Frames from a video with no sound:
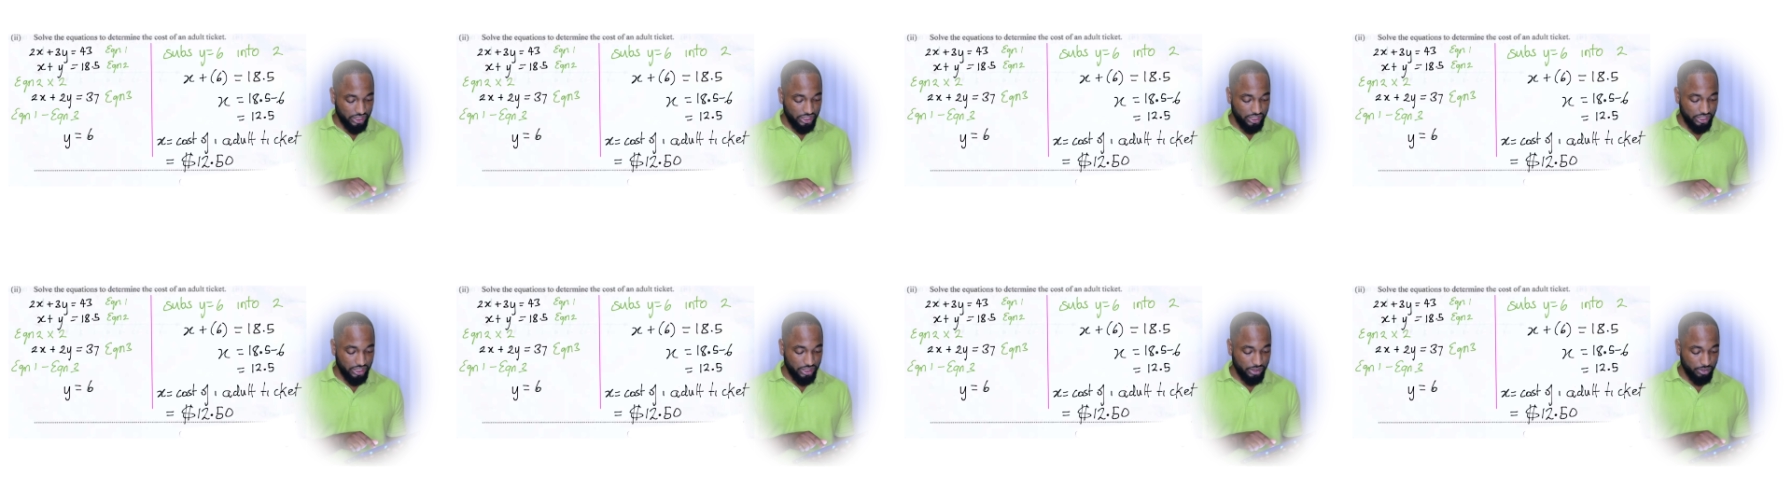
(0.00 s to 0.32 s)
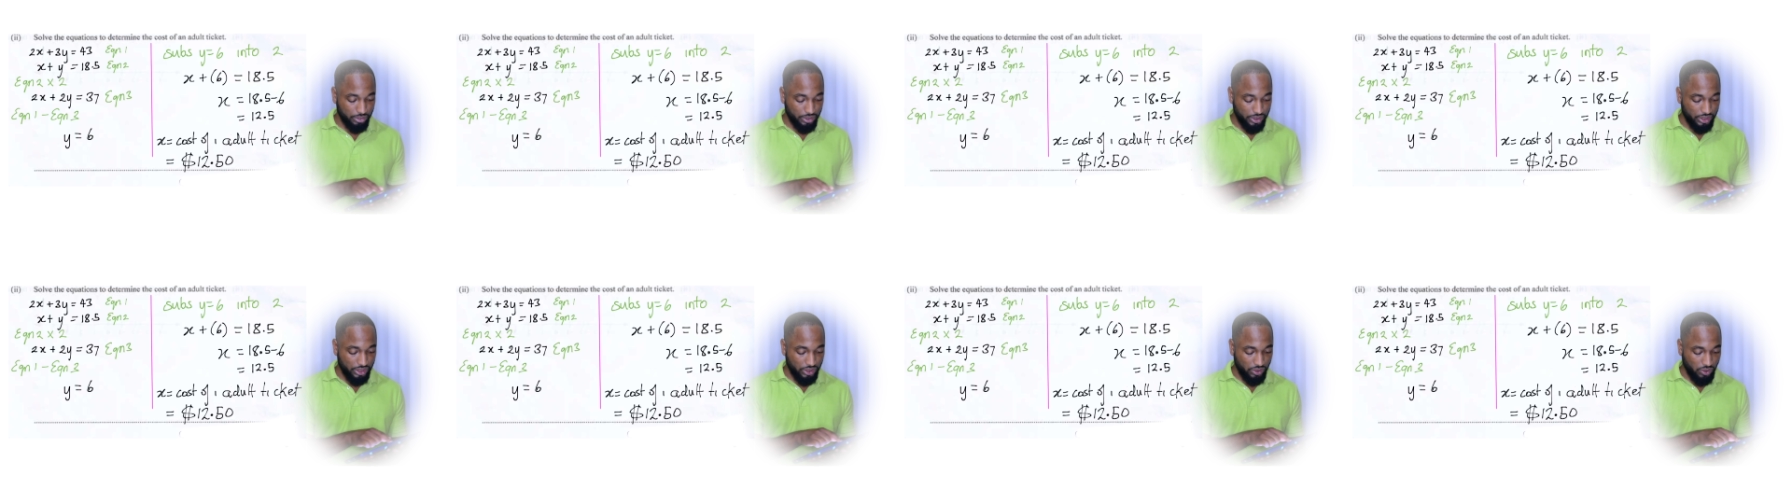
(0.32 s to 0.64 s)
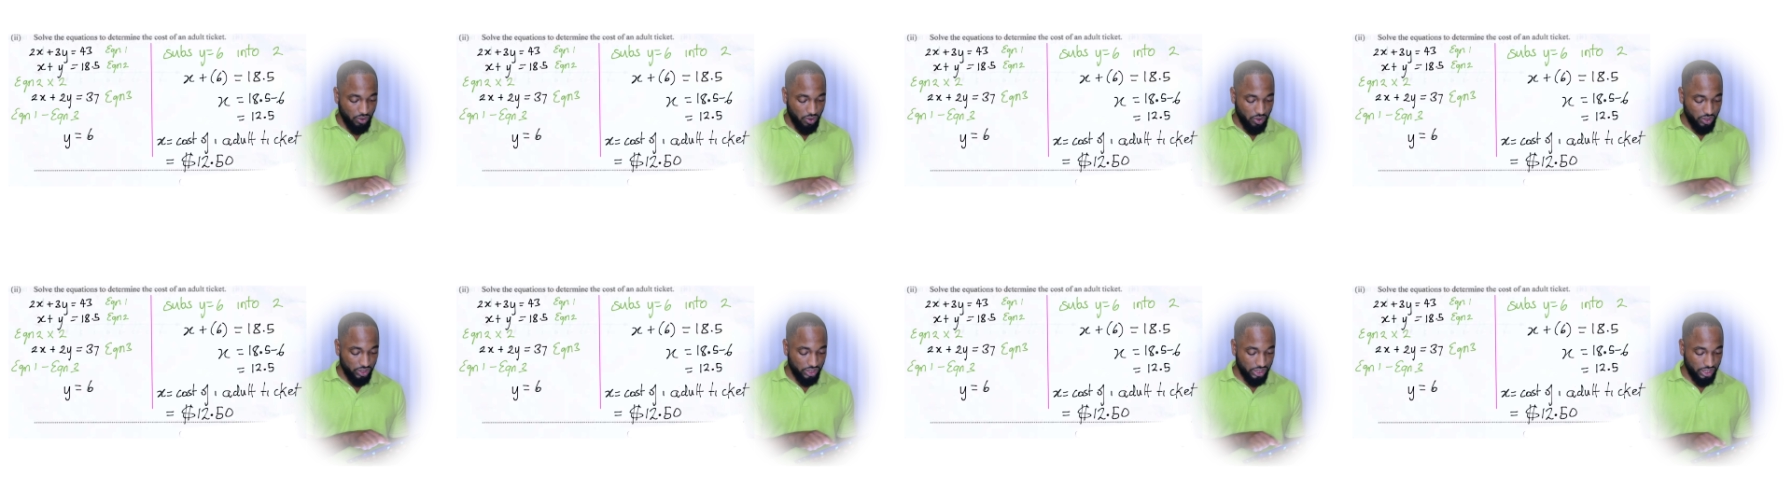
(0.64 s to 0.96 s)
determine the
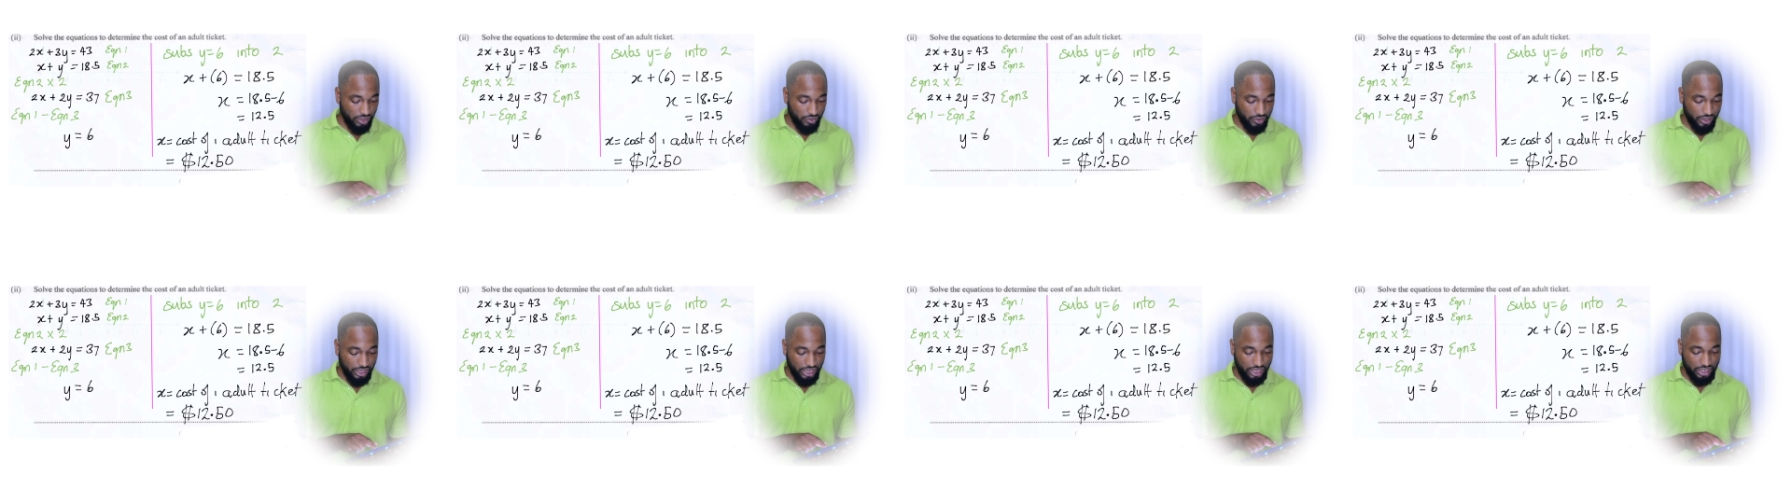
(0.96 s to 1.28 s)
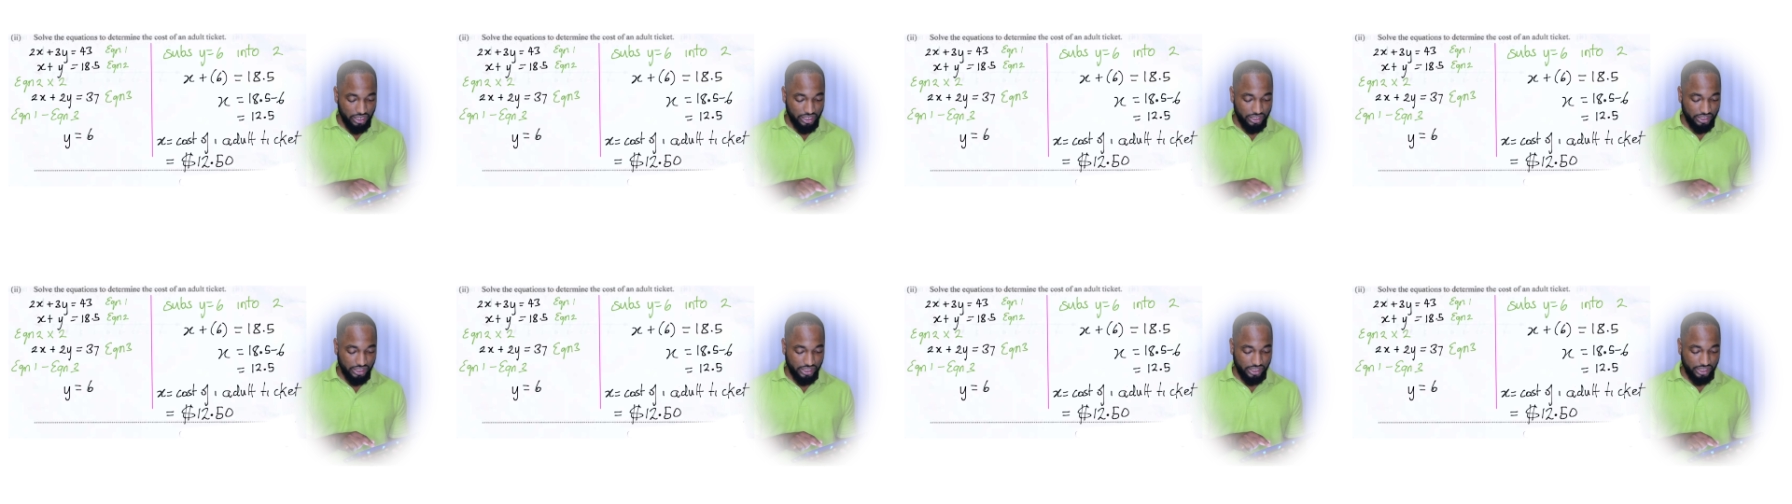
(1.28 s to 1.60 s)
cost of an adult